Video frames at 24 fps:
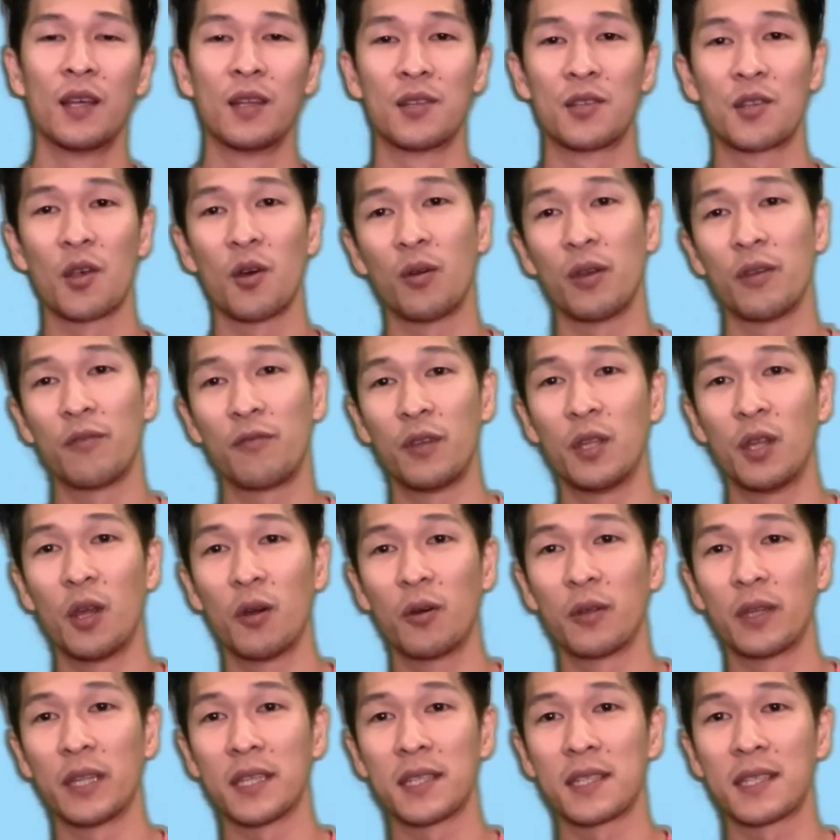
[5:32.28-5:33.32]
So if you
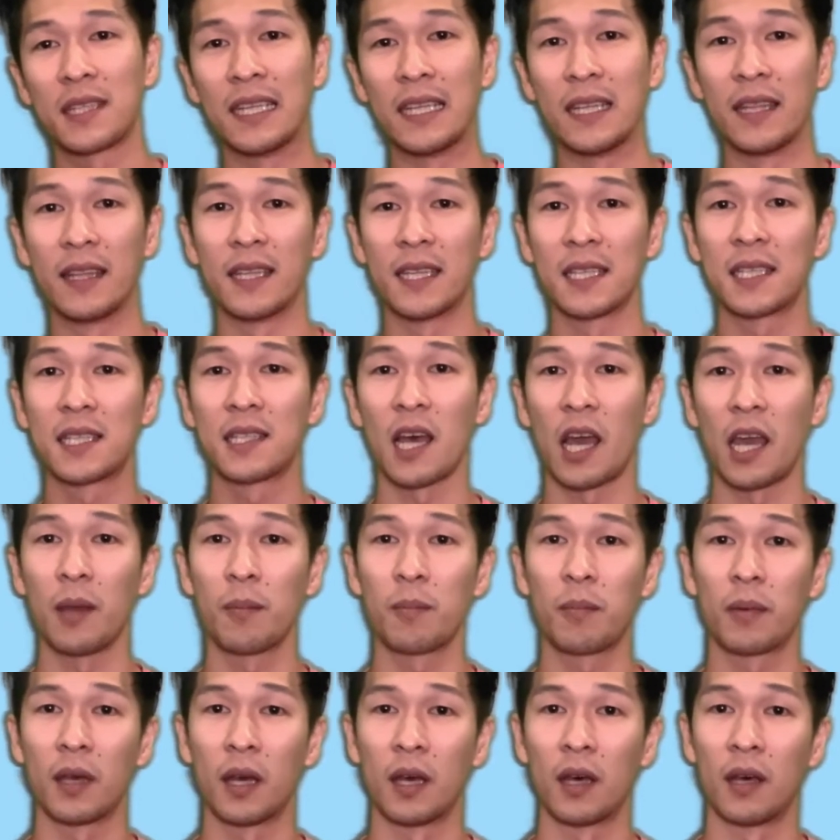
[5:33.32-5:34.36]
noticed, in this
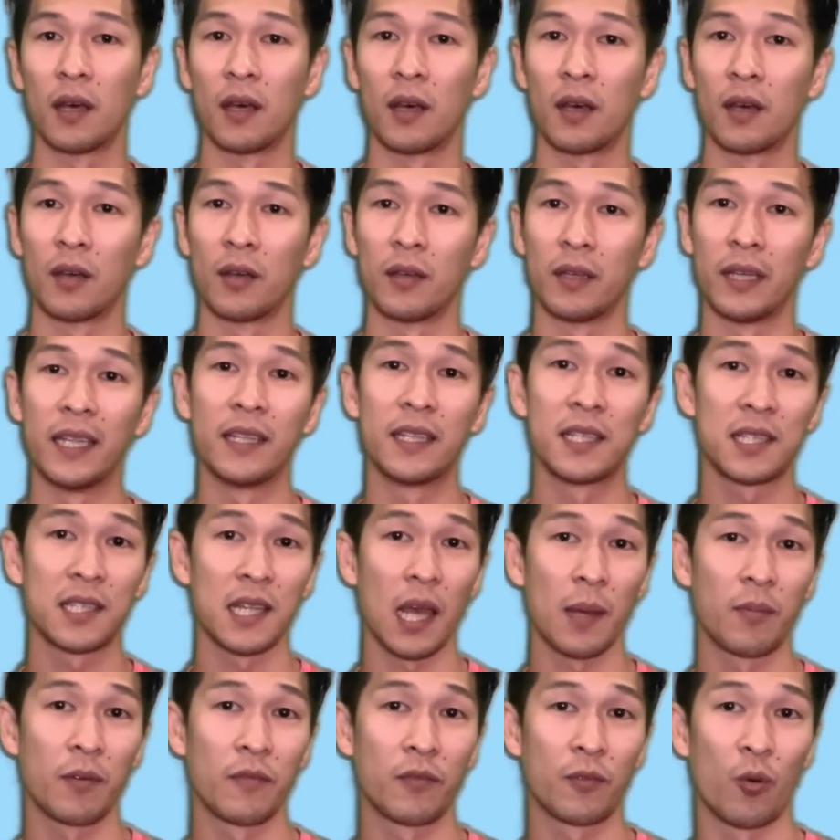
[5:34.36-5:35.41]
type
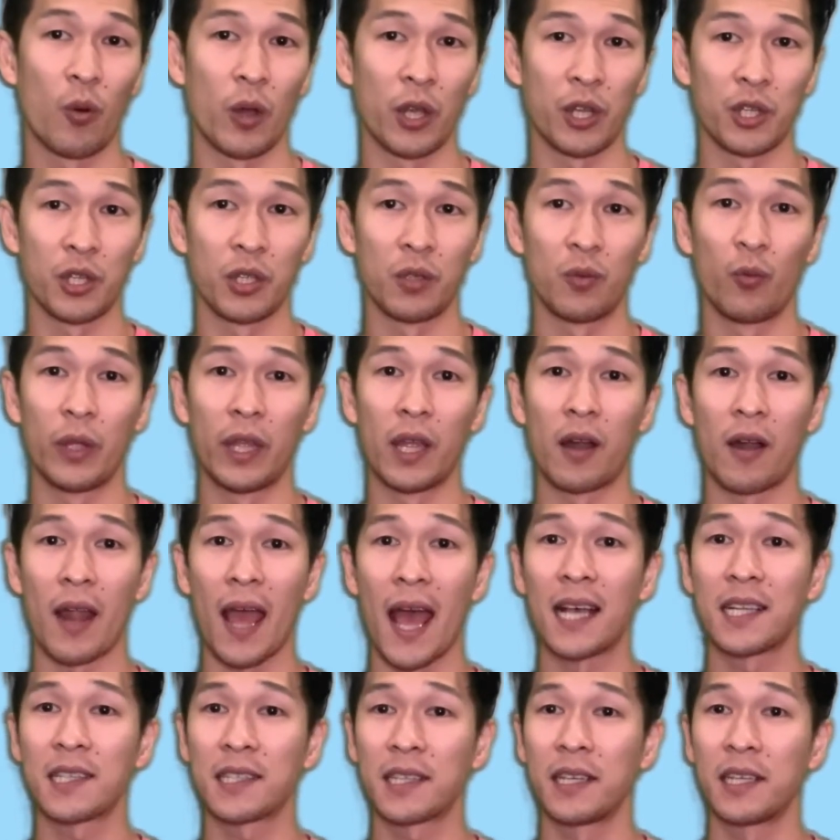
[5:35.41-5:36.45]
of question, we are
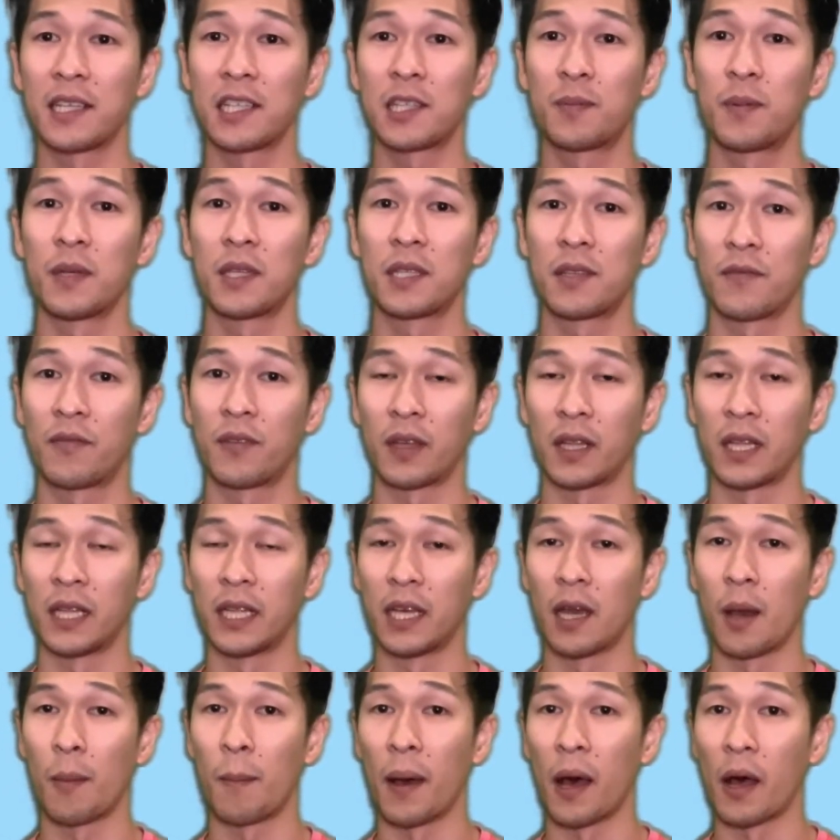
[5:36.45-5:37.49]
asking
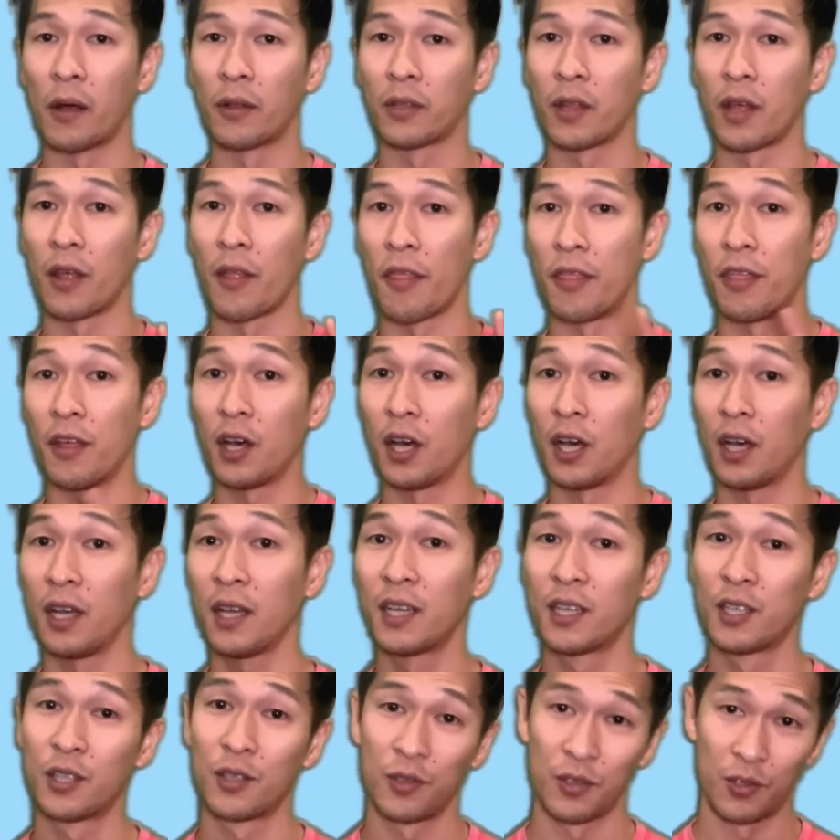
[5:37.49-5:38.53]
specifically about
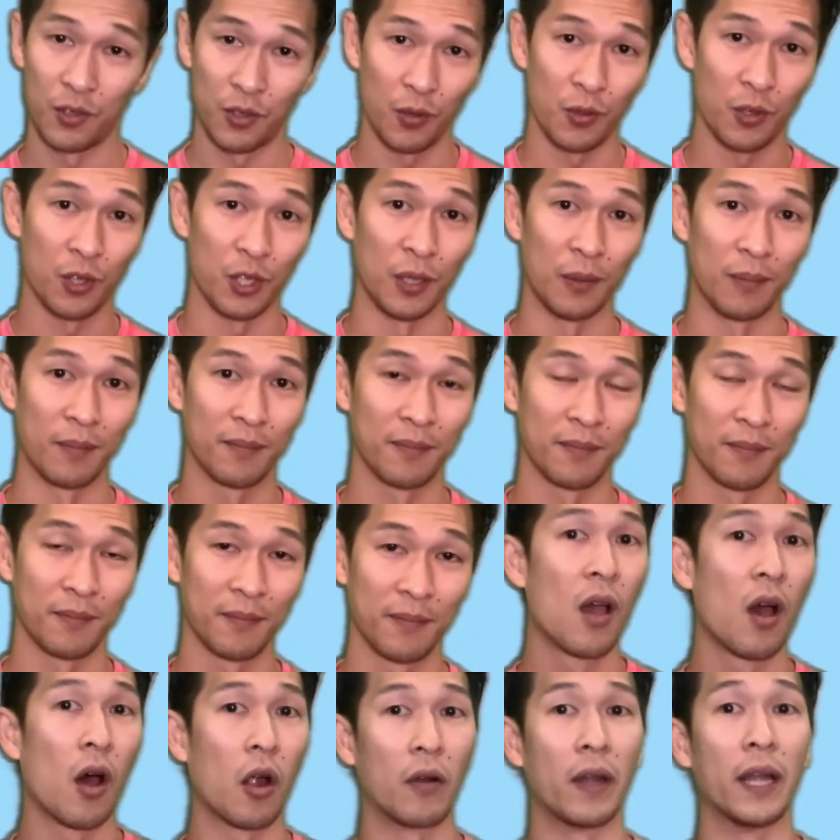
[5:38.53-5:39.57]
the sushi.
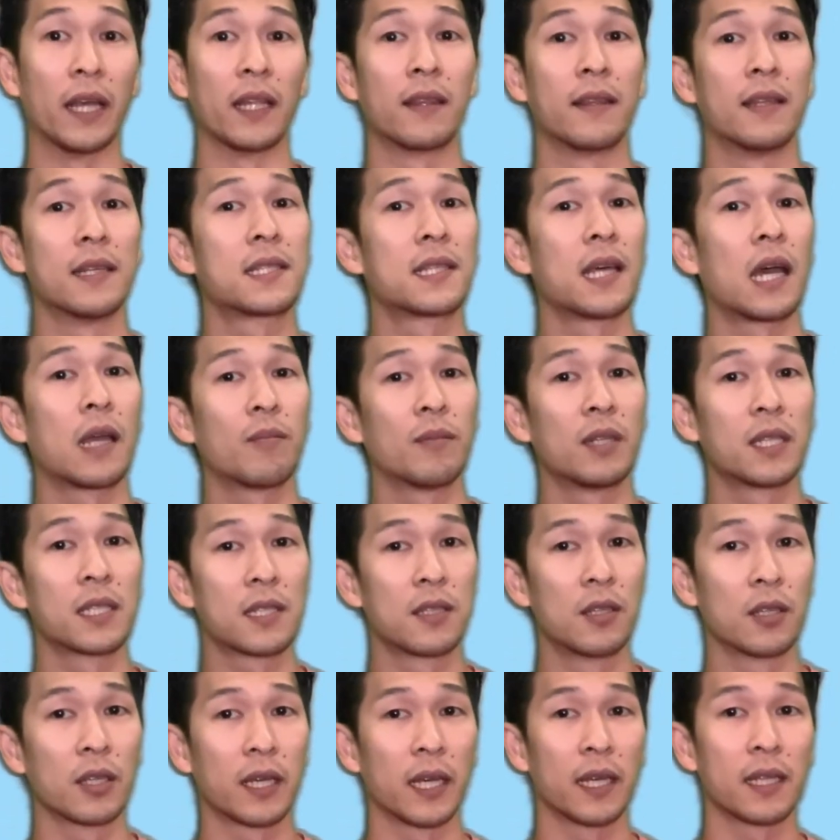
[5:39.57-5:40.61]
Alright, this time
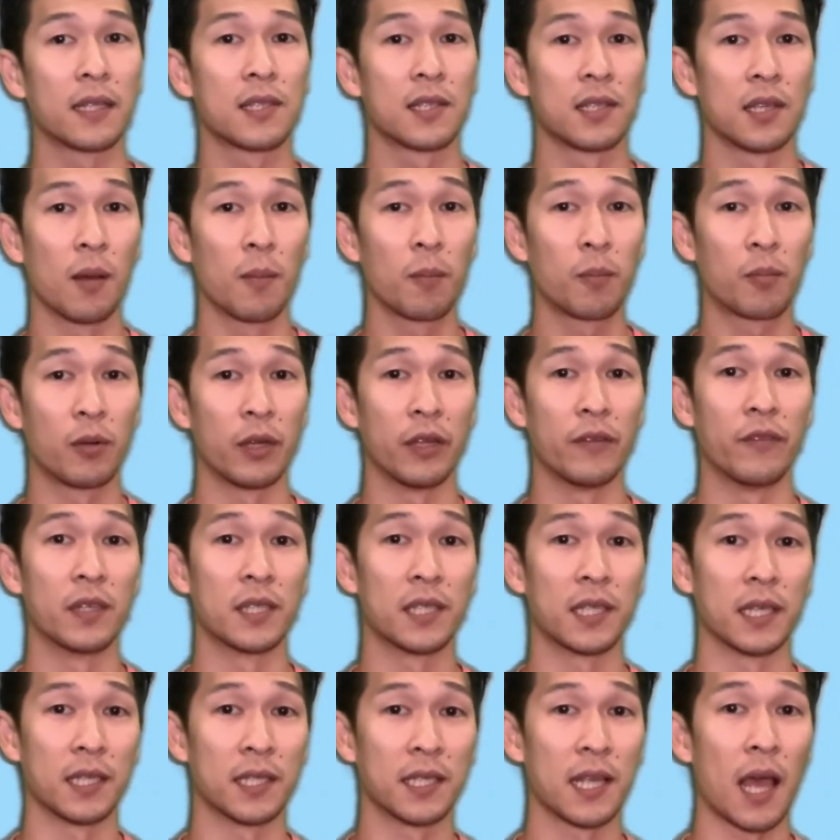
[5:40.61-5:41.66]
let's look at some
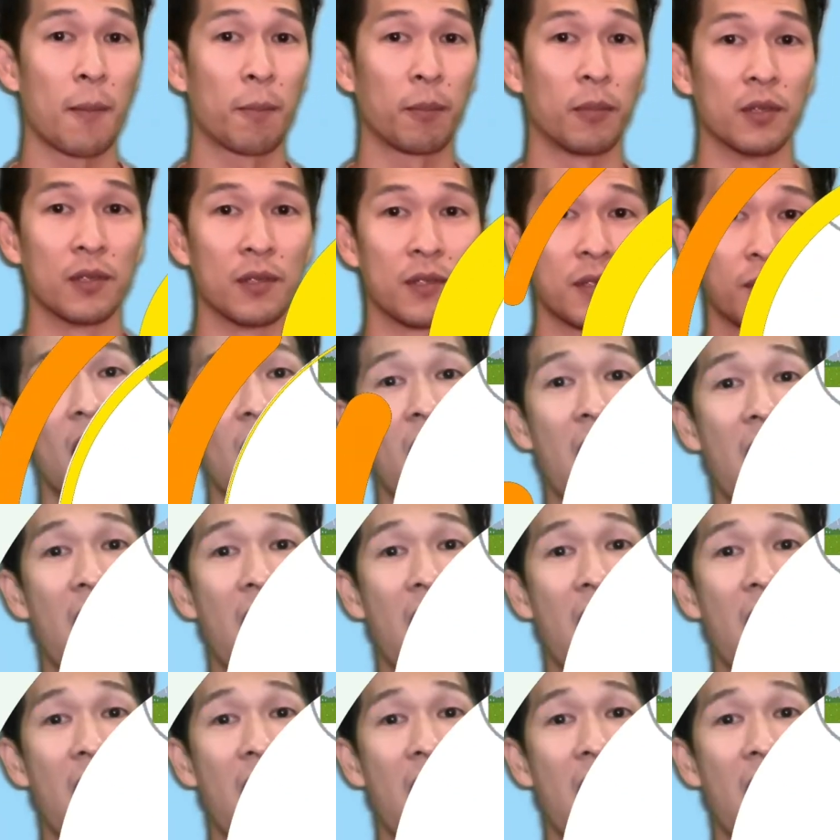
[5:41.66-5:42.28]
previous examples.